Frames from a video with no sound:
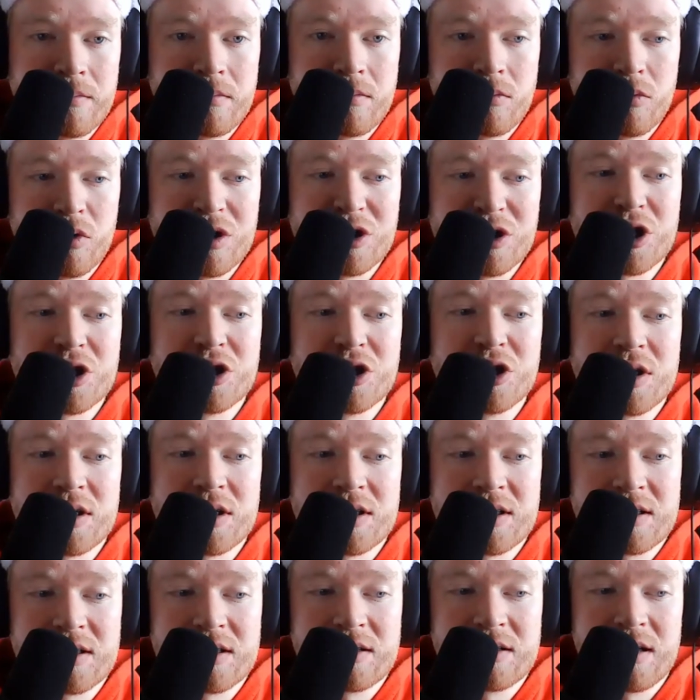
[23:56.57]
we should
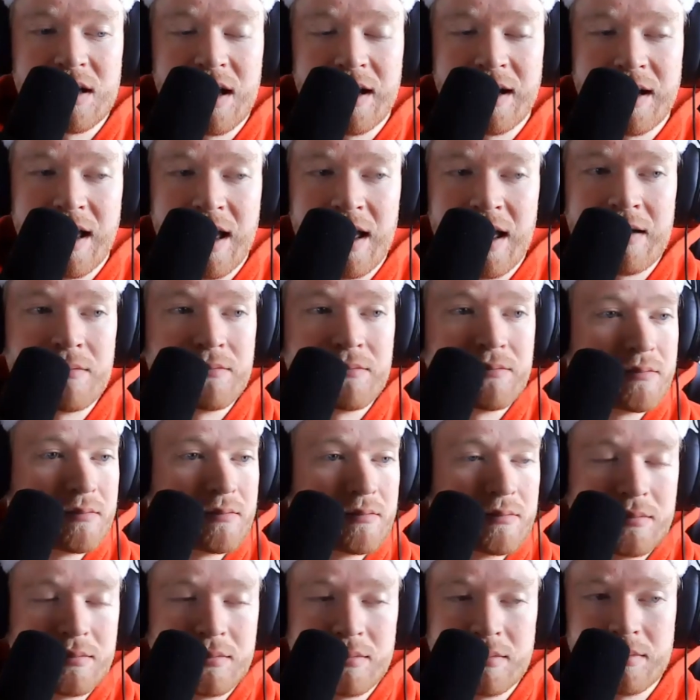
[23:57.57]
just, and again,
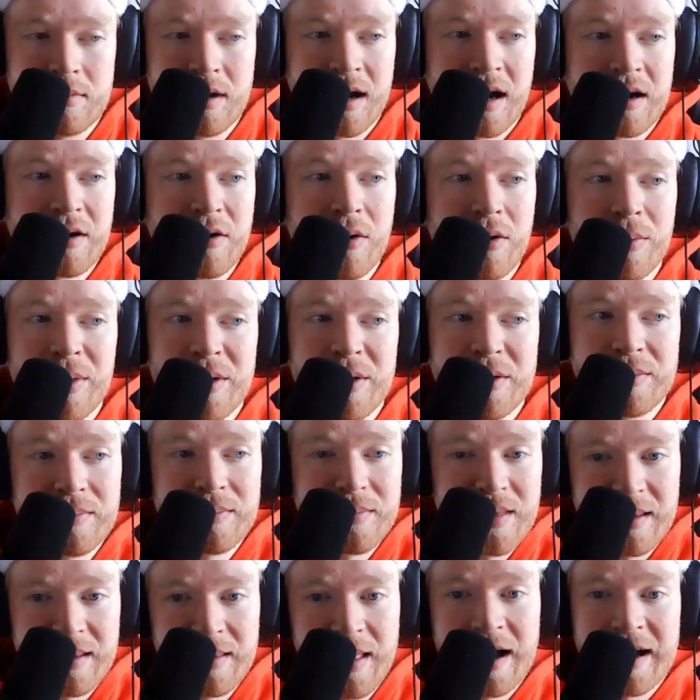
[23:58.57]
and I know
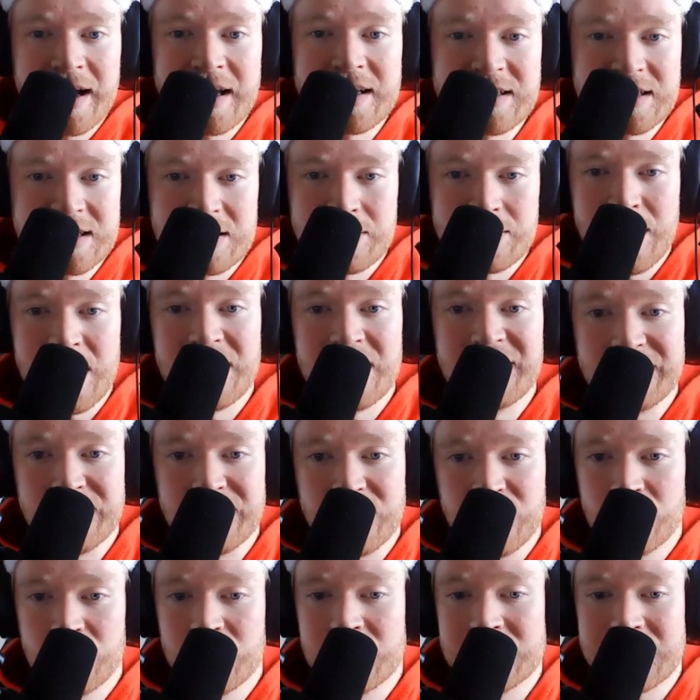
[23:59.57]
that gets into the debate of
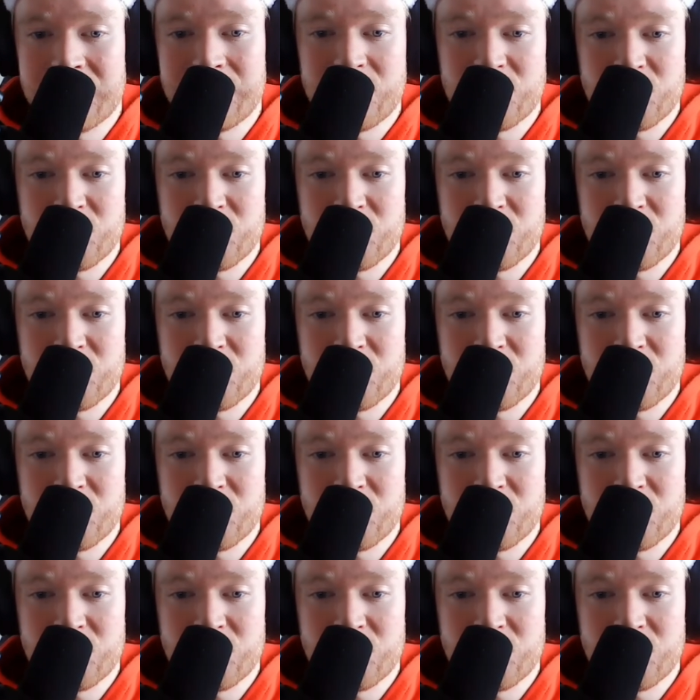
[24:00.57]
who is in the